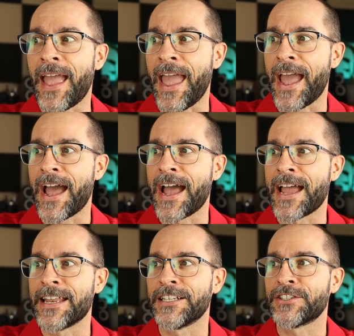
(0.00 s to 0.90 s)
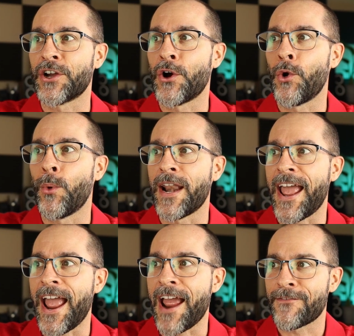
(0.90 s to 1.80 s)
And so
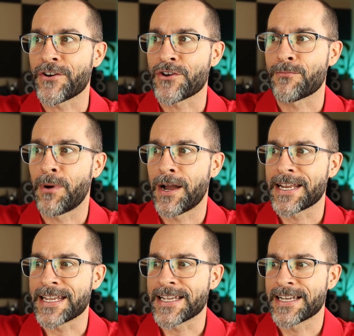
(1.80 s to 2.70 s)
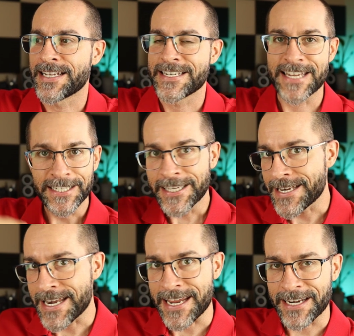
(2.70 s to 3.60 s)
whatever your body
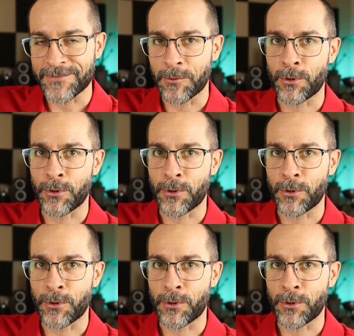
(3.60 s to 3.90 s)
doesn't need of the